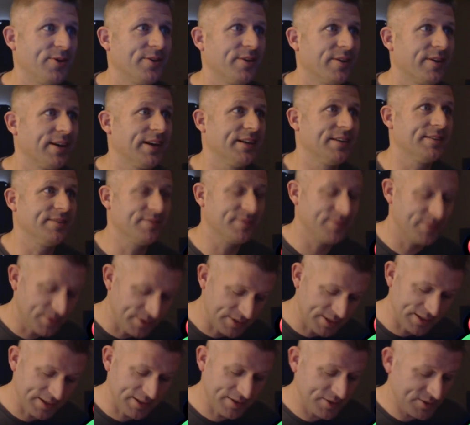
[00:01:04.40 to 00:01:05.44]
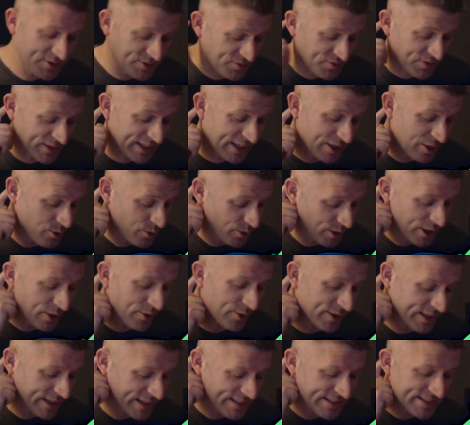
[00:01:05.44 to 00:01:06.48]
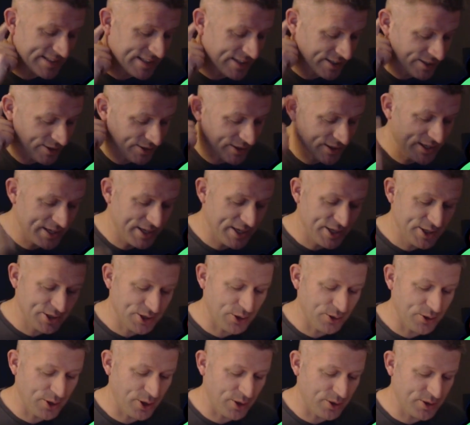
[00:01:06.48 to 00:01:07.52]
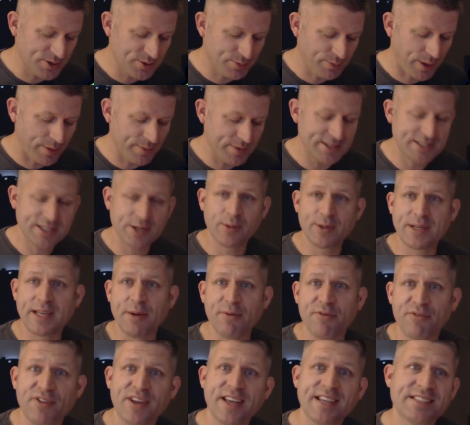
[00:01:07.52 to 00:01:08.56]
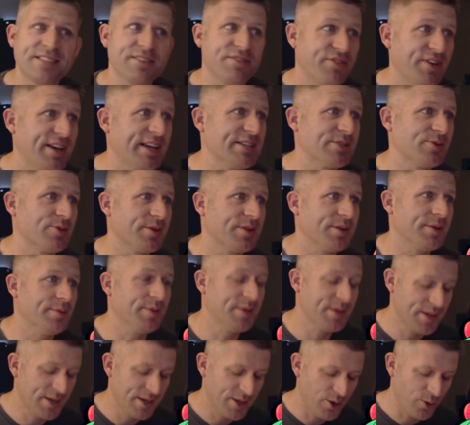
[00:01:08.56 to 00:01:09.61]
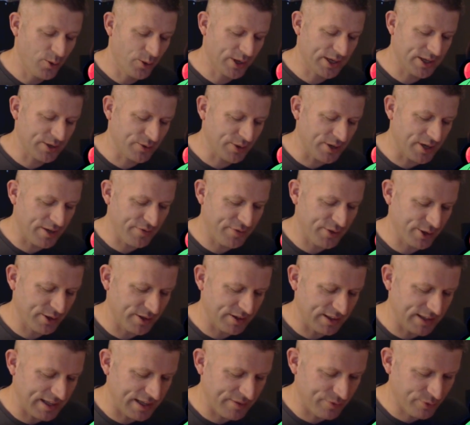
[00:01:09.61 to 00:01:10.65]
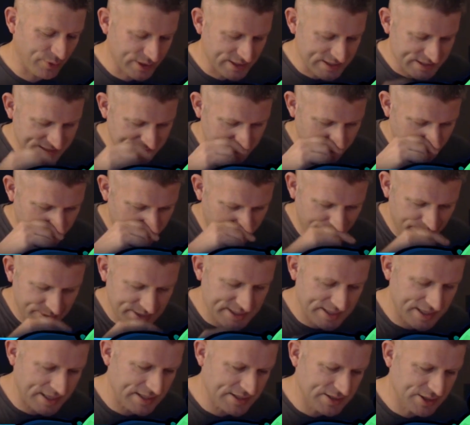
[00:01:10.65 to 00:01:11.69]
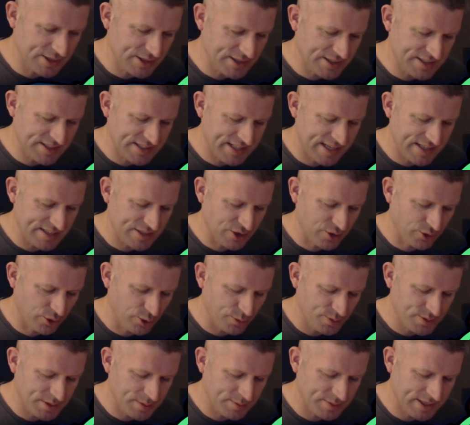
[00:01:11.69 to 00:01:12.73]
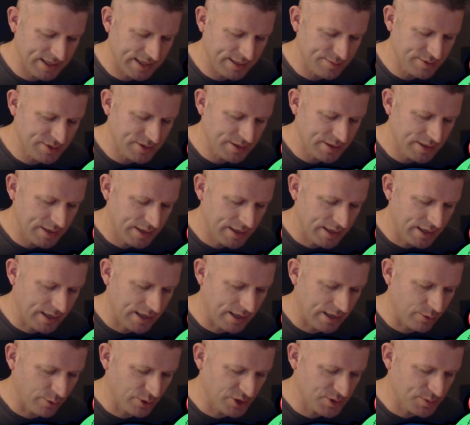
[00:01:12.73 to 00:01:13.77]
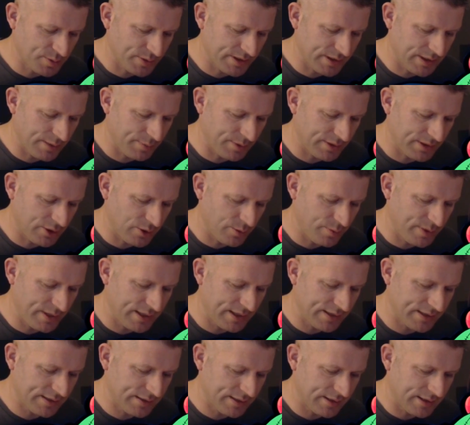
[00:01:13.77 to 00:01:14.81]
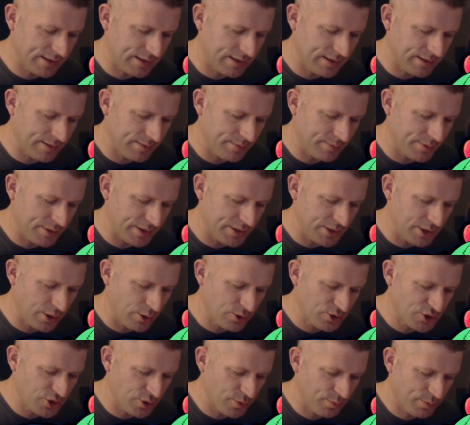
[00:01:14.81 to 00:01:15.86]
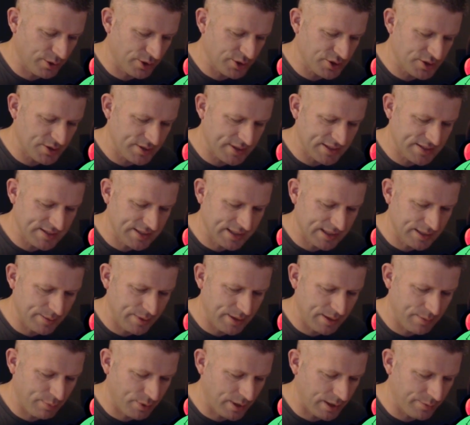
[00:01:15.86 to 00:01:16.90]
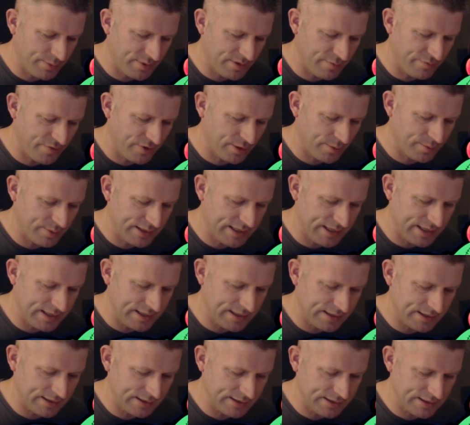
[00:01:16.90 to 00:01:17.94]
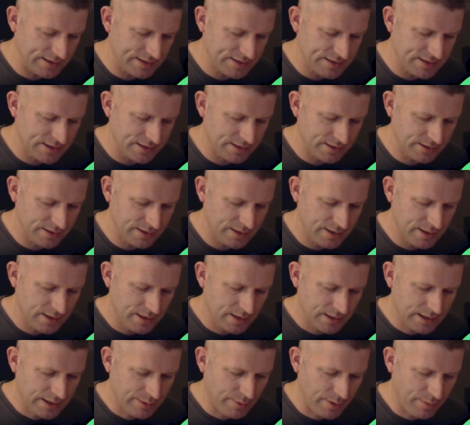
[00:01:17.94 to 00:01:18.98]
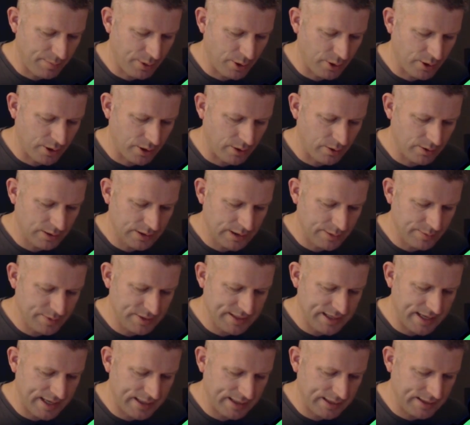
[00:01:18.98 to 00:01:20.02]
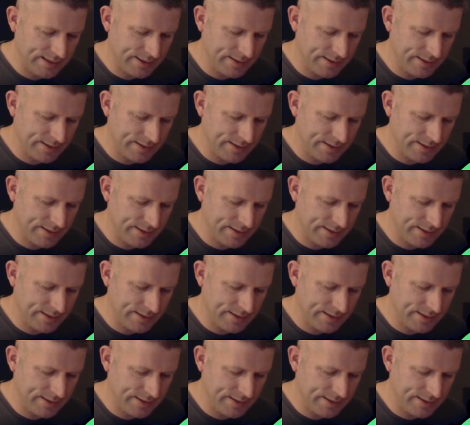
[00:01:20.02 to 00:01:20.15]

All find out who we're going against here. Don't know, probably until we come face to face with them. We're going to run off here to the left. We're going to see what happens. It's good to stay as a group sometimes. Uh, we're splitting up a little bit, um, but no supers. That's not going to be a problem in the very beginning, at least, here. Come on, Poco. Come to Daddy.